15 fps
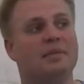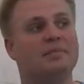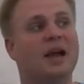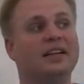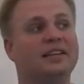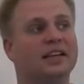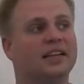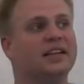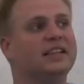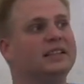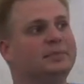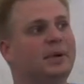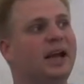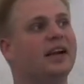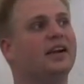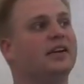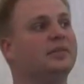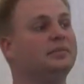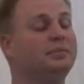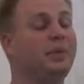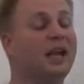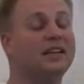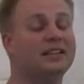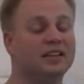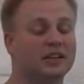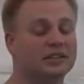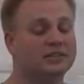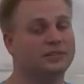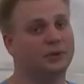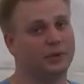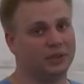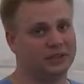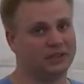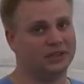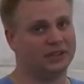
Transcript: basically it's based on, based on force.